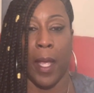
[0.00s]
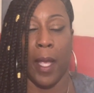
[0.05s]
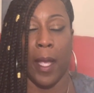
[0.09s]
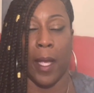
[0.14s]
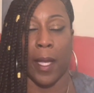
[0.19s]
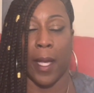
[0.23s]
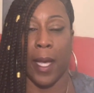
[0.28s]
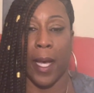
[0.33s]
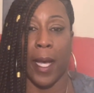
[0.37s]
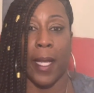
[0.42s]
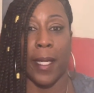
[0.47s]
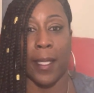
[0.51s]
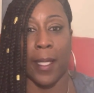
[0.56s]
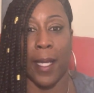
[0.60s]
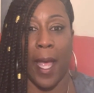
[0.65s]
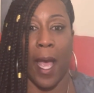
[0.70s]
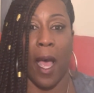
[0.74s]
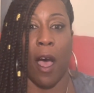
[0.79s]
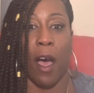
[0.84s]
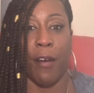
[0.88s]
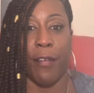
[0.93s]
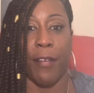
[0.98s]
cutting
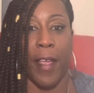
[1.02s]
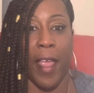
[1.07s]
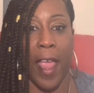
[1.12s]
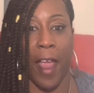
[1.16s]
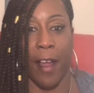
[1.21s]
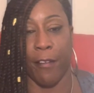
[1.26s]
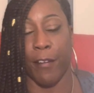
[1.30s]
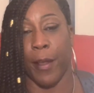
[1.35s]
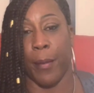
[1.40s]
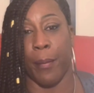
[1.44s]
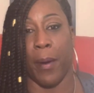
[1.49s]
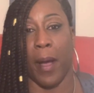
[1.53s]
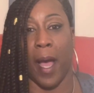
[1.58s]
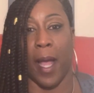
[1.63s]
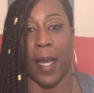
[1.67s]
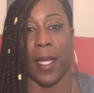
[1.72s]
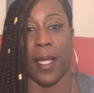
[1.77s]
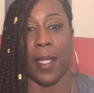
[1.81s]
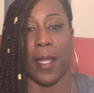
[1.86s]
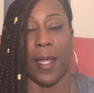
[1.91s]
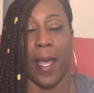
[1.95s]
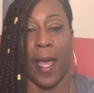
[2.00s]
off
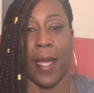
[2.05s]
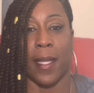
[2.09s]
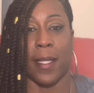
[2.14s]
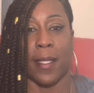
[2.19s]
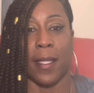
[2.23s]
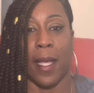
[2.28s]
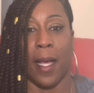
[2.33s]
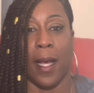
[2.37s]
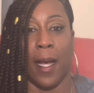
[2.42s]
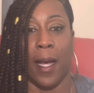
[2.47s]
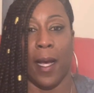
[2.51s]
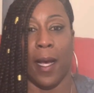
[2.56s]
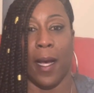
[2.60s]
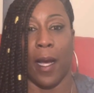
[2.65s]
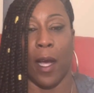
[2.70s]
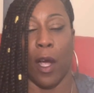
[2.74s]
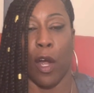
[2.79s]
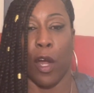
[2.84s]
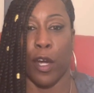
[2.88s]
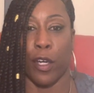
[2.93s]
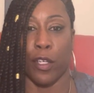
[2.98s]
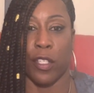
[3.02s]
everybody that's
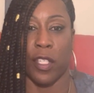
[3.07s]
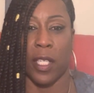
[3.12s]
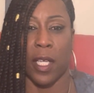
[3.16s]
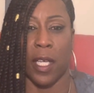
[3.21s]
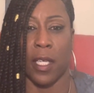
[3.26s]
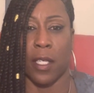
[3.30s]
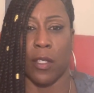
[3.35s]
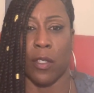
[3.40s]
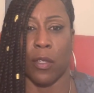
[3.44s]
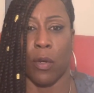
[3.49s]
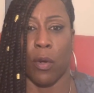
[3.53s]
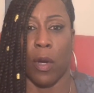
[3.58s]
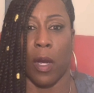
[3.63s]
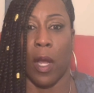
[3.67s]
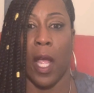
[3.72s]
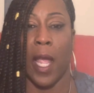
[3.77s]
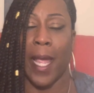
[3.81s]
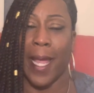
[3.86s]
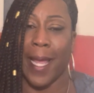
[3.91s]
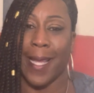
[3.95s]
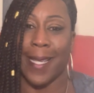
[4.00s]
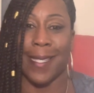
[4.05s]
hurts us or
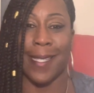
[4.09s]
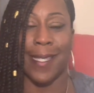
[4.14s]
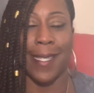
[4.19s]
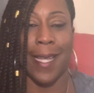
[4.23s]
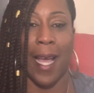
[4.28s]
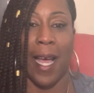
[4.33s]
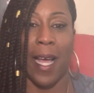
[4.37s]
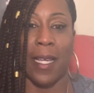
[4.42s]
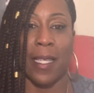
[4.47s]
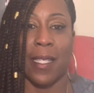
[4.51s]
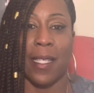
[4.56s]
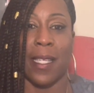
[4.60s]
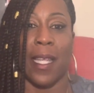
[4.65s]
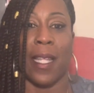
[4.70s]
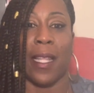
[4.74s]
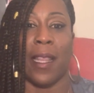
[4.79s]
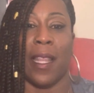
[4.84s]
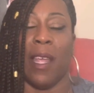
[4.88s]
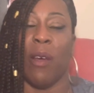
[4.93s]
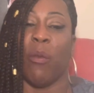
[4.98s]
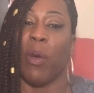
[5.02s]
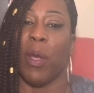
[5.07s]
is
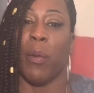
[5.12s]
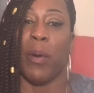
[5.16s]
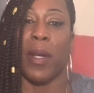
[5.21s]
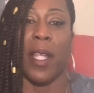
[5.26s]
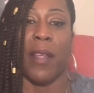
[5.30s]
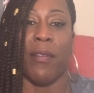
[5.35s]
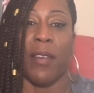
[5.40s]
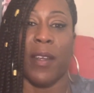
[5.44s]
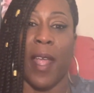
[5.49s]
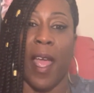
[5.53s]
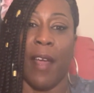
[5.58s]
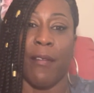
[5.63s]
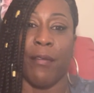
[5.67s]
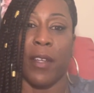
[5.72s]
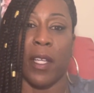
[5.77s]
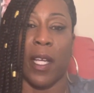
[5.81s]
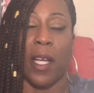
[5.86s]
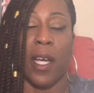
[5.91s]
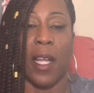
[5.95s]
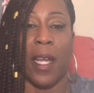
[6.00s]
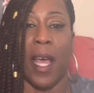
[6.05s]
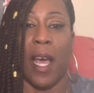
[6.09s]
toxic, then we would even have to
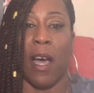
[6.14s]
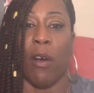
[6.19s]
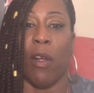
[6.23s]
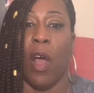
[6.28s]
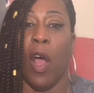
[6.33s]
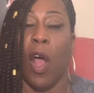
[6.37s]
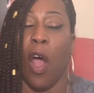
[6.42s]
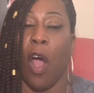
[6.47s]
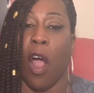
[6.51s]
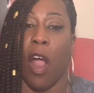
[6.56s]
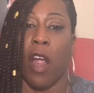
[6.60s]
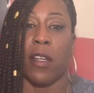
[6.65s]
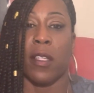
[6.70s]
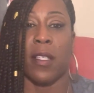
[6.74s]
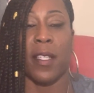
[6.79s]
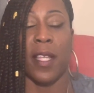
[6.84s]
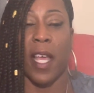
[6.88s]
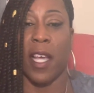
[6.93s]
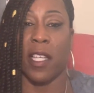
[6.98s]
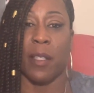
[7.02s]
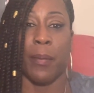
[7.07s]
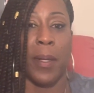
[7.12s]
cut out
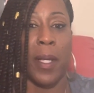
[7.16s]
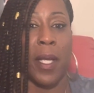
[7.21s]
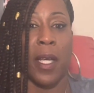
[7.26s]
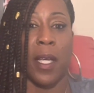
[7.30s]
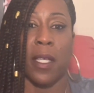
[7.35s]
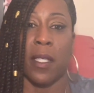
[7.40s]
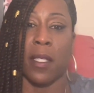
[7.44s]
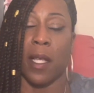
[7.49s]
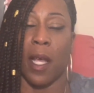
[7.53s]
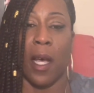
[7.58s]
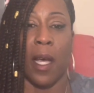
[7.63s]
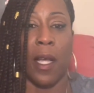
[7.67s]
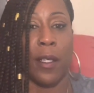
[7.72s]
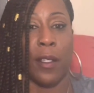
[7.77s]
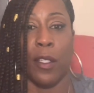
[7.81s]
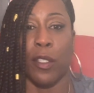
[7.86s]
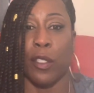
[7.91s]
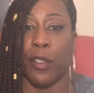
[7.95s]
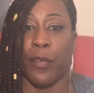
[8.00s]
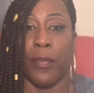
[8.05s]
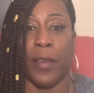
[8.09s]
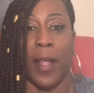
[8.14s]
ourselves, because
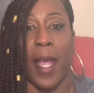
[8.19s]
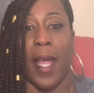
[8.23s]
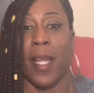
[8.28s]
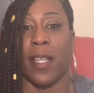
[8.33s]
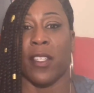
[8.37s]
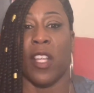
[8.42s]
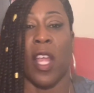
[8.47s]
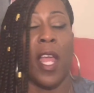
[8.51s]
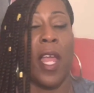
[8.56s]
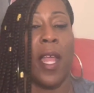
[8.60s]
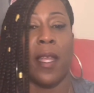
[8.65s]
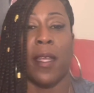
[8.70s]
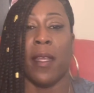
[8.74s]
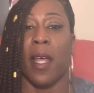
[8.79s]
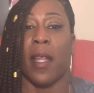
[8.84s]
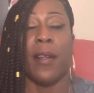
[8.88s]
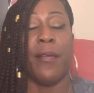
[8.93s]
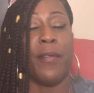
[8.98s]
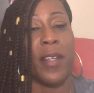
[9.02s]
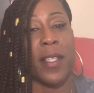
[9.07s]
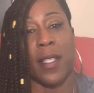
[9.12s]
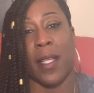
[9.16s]
newsflash,
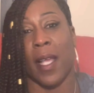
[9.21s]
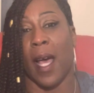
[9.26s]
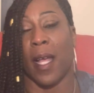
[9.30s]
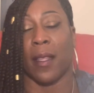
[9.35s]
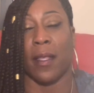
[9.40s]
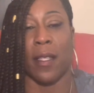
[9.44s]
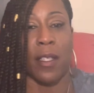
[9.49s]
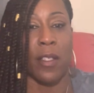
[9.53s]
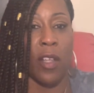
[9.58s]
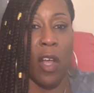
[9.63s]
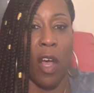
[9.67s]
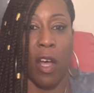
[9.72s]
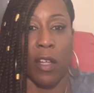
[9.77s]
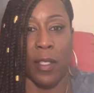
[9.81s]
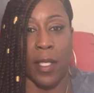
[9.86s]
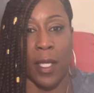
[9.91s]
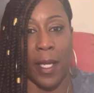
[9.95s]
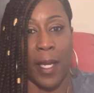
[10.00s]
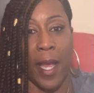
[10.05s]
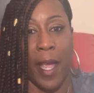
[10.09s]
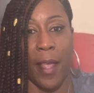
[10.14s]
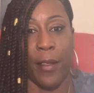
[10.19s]
none of us got this all
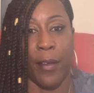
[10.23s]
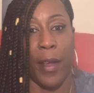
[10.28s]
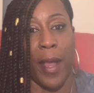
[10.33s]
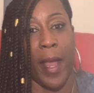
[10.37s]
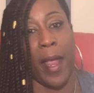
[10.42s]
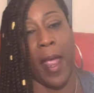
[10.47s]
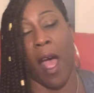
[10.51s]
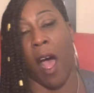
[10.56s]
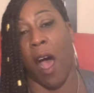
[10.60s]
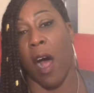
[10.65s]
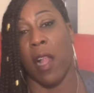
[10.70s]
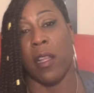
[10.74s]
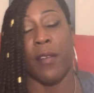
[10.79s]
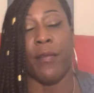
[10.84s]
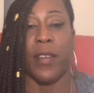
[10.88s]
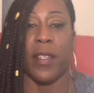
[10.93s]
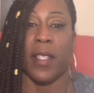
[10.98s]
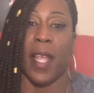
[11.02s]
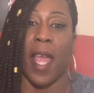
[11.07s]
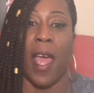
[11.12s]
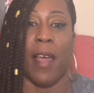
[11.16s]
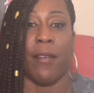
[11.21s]
together, and all of
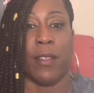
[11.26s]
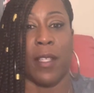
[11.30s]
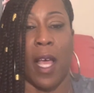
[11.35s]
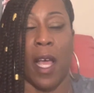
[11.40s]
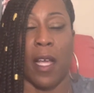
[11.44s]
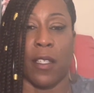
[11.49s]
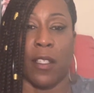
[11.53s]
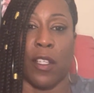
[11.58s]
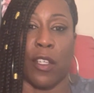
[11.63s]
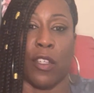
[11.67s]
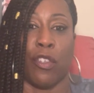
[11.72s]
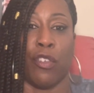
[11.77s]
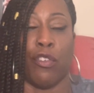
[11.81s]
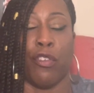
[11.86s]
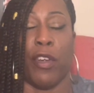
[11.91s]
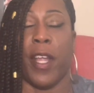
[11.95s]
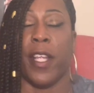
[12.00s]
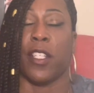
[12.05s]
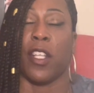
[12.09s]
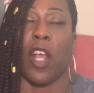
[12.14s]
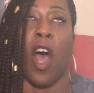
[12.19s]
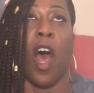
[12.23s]
us have toxic
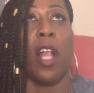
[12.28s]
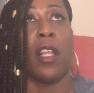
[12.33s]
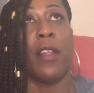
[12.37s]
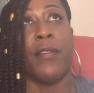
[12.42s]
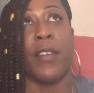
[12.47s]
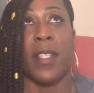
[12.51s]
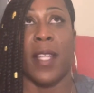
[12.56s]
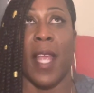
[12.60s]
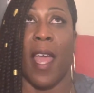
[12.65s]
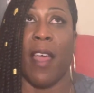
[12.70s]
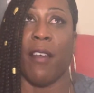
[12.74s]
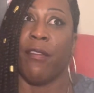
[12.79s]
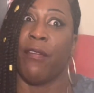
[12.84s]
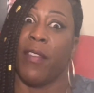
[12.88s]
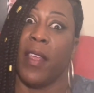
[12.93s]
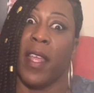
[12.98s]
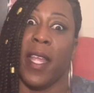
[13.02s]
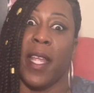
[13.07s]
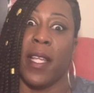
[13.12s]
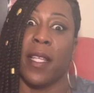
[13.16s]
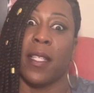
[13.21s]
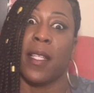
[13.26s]
traits. All of us have
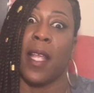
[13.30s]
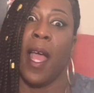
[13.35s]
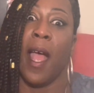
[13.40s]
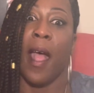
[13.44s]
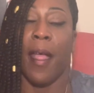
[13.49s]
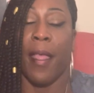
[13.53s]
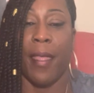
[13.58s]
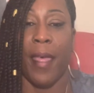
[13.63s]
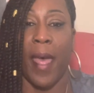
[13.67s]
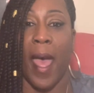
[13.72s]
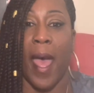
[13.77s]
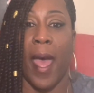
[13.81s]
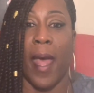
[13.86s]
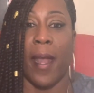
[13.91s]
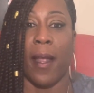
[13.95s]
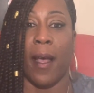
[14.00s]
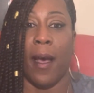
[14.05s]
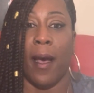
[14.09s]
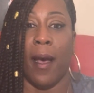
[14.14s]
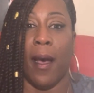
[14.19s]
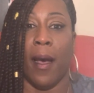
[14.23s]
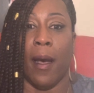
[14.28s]
things
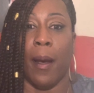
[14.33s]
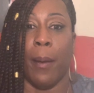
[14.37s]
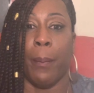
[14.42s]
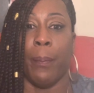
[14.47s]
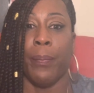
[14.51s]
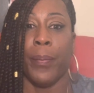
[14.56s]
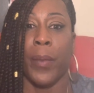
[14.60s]
that are